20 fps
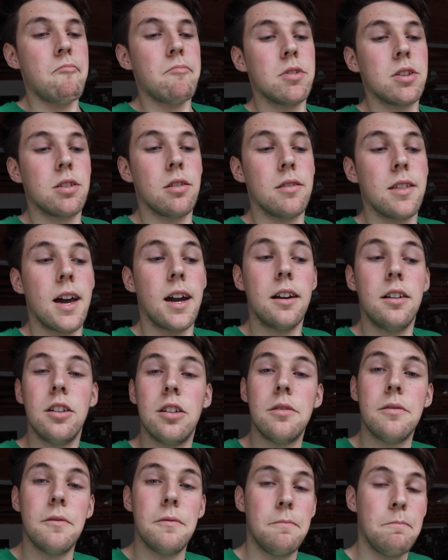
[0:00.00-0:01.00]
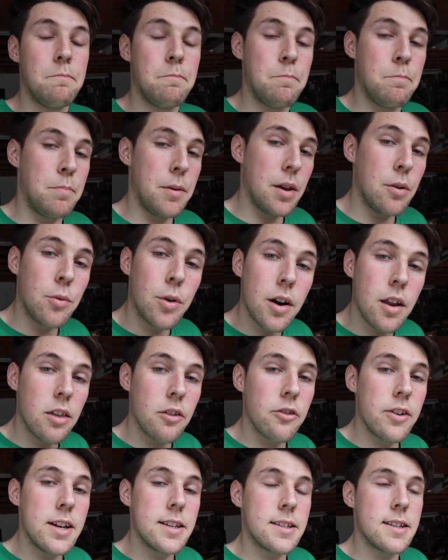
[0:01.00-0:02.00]
So that could have been one of
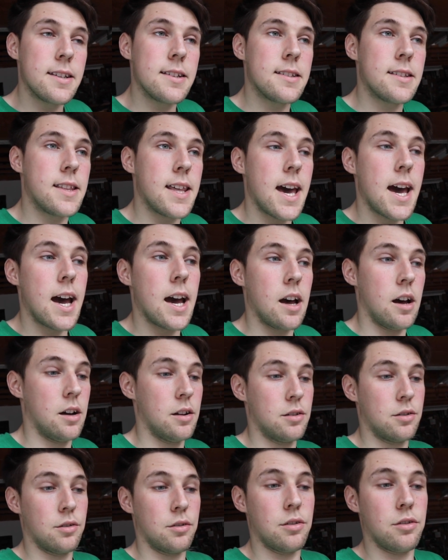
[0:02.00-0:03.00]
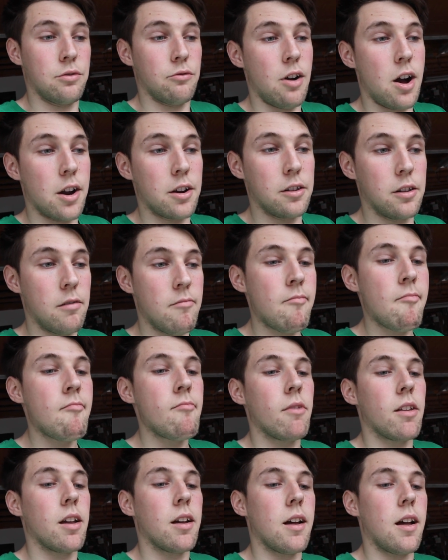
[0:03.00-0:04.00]
the reasons that under throttle,
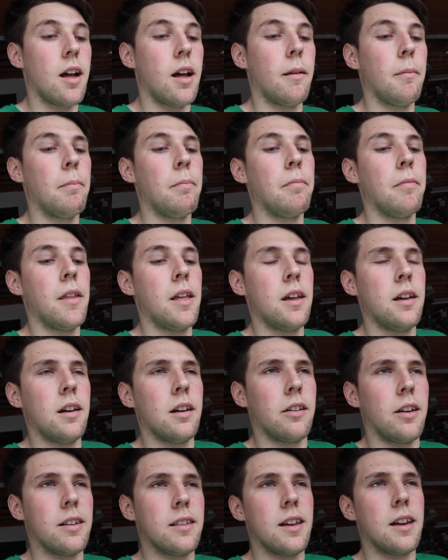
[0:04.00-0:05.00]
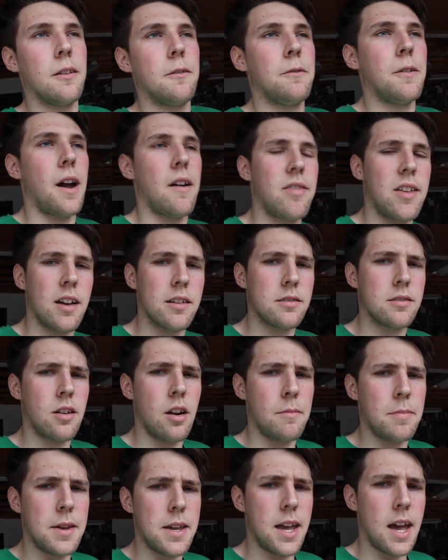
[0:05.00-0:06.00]
around like 5,000
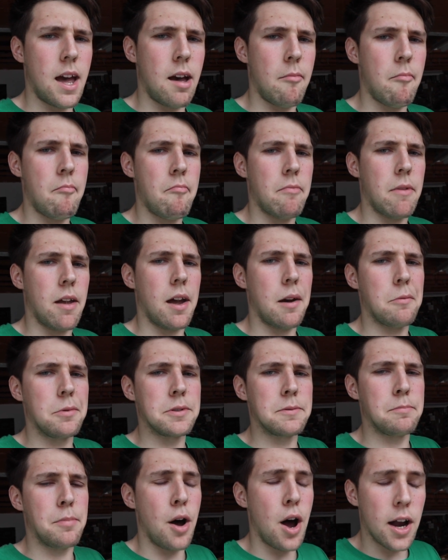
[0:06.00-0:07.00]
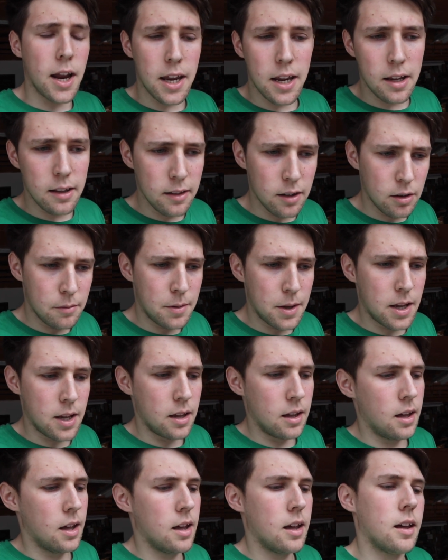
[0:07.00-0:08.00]
RPM, I was bogging a little
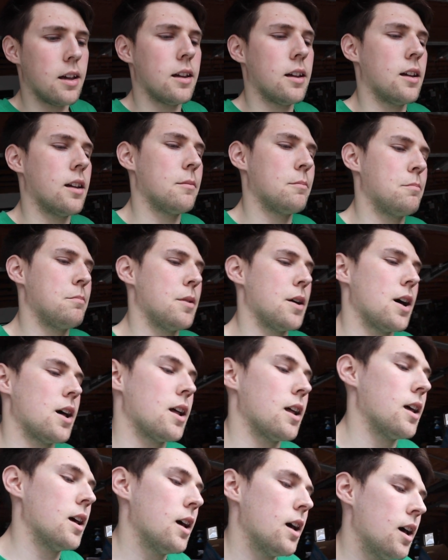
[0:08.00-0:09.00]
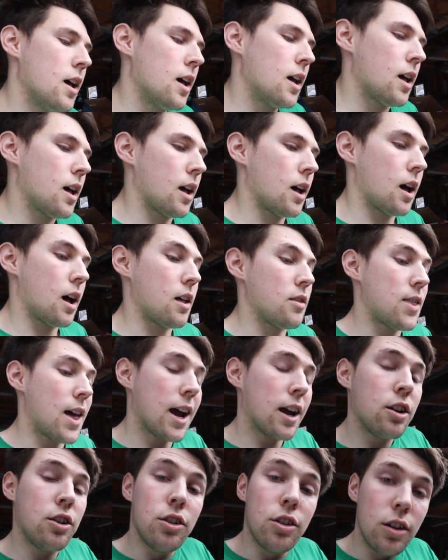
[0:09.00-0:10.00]
bit. But
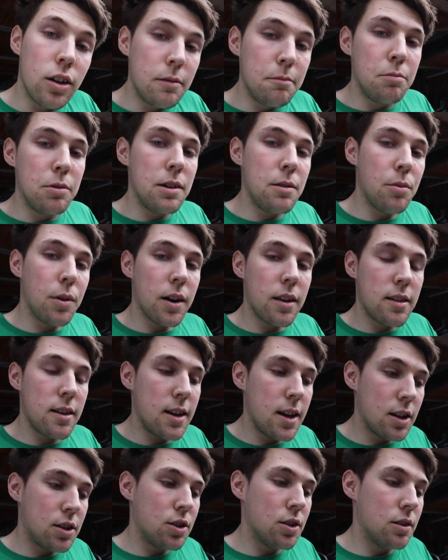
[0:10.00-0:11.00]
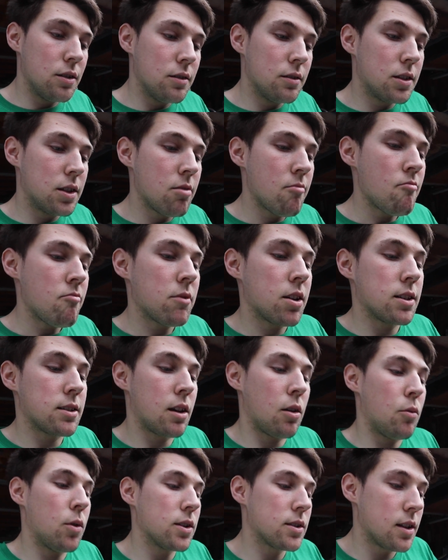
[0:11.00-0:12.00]
that could be one of the issues, because
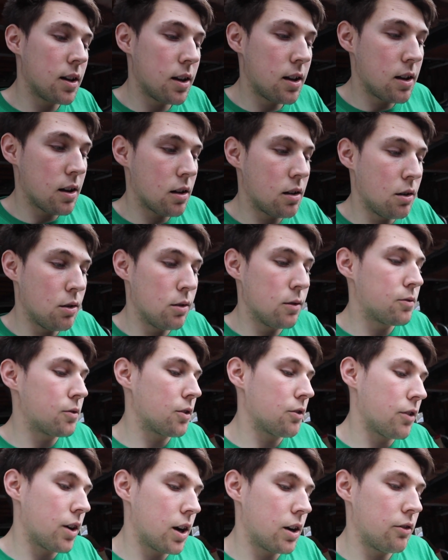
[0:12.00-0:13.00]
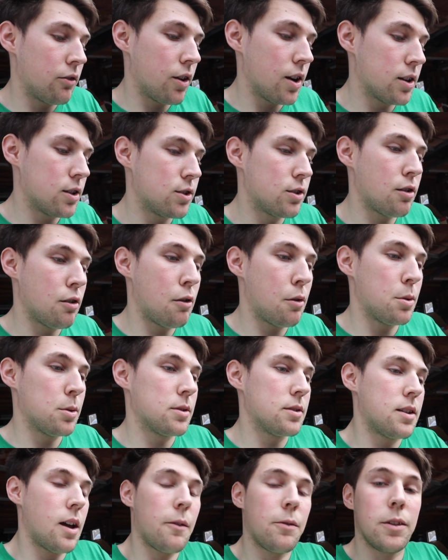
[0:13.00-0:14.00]
I was getting a code for running rich, so it
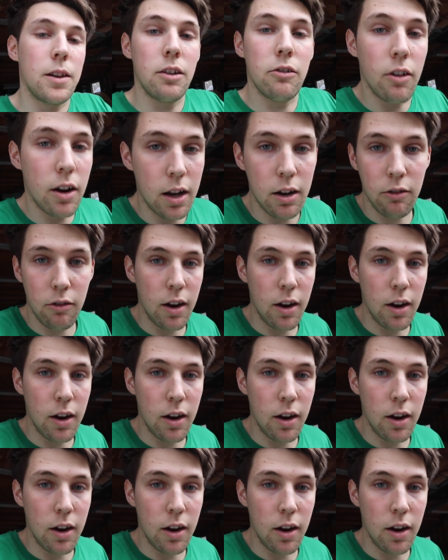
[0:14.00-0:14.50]
was definitely running